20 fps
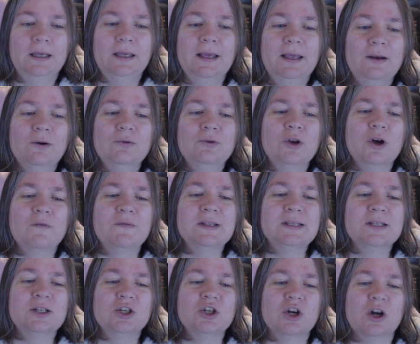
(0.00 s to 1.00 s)
don't know if
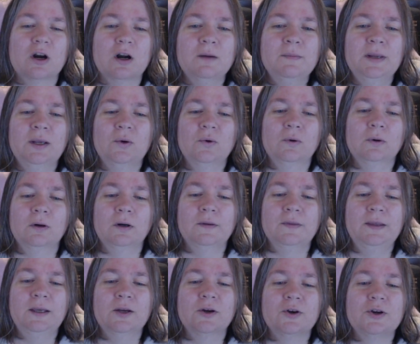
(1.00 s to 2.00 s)
it's garment
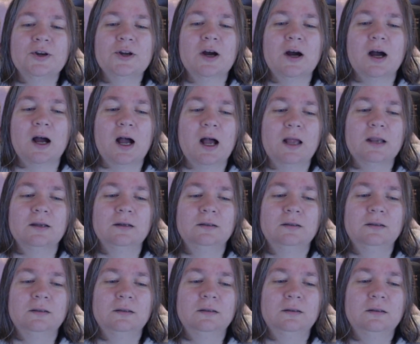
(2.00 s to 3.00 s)
worthy or not.
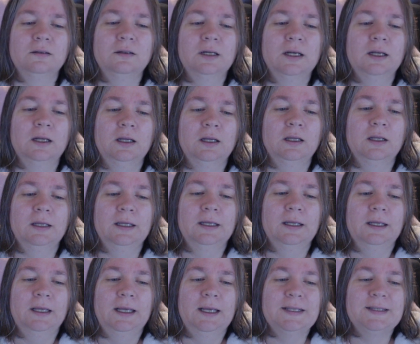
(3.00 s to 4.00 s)

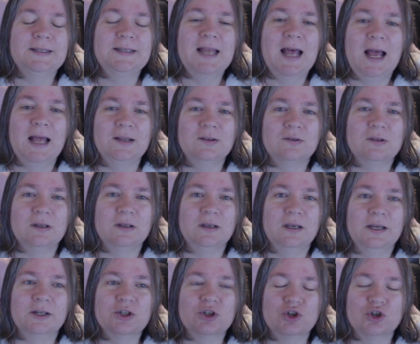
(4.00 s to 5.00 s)
It's not
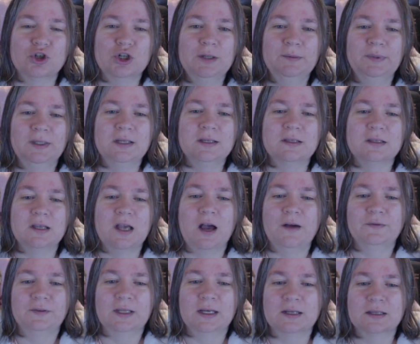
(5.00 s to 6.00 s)
extremely
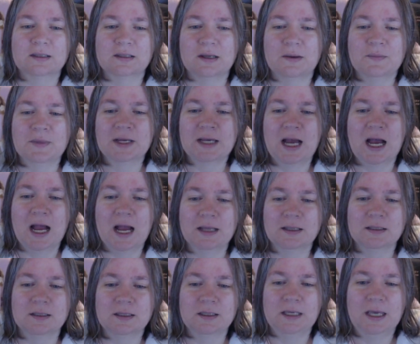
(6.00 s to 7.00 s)
soft like some
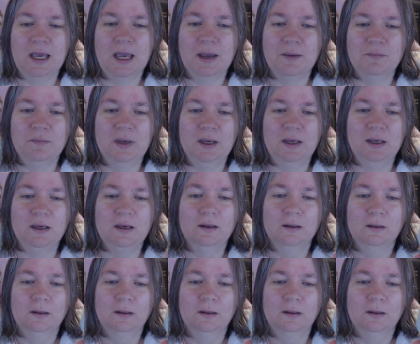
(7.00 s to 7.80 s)
cottons can be.